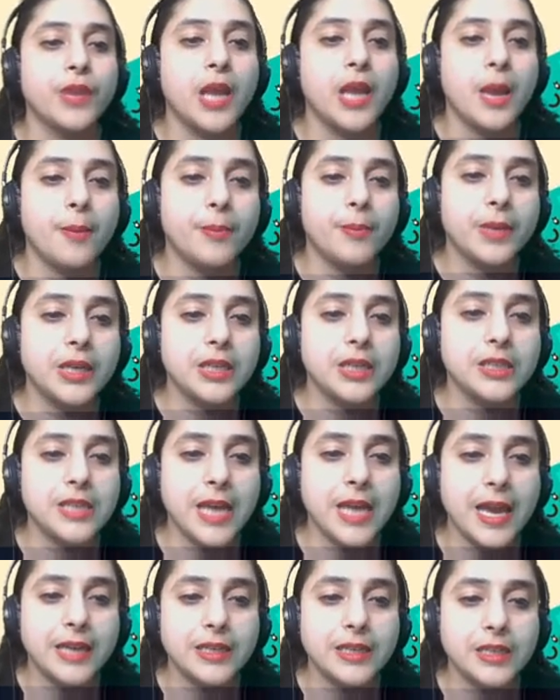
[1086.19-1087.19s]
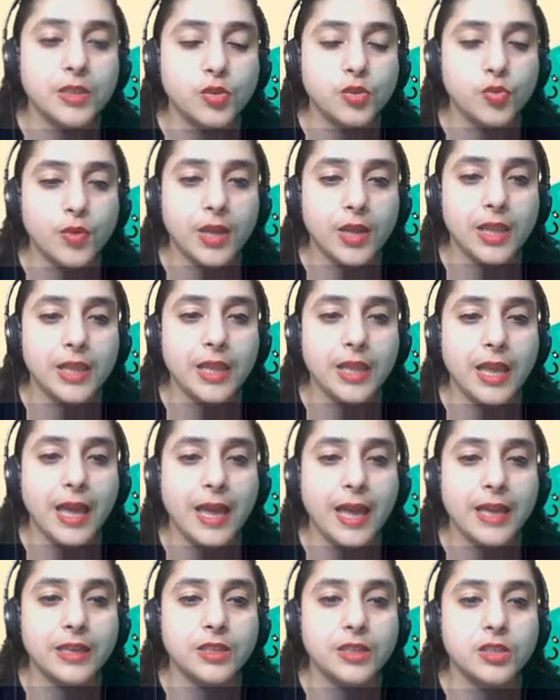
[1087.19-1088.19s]
minute hand at 12
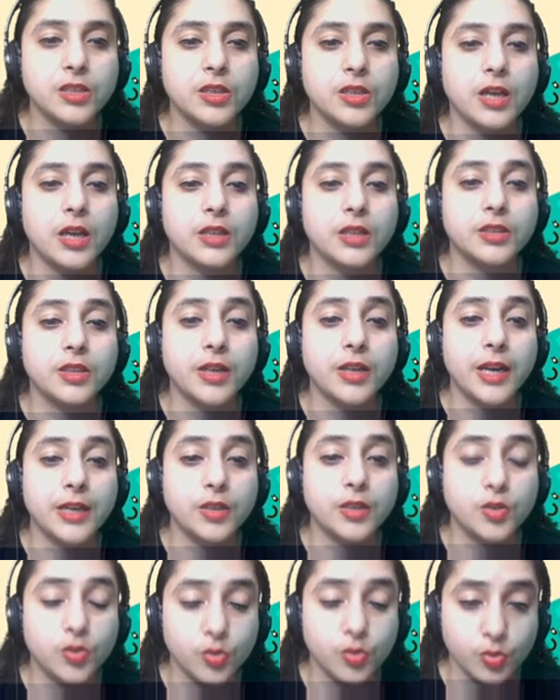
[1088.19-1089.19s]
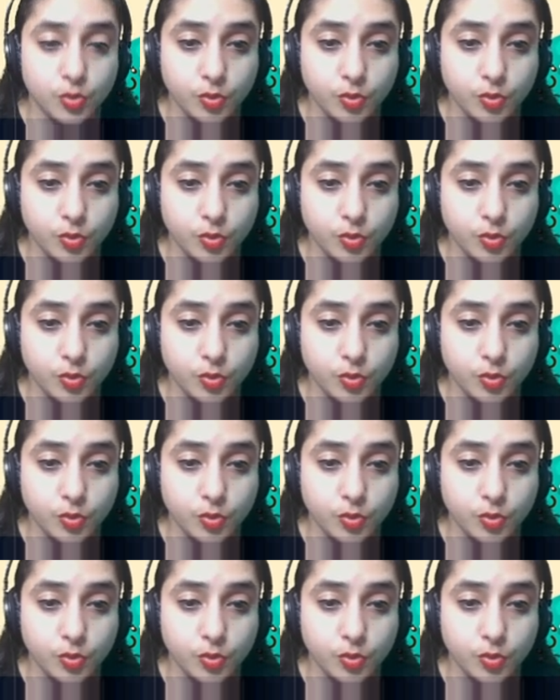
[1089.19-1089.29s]
and other at 2.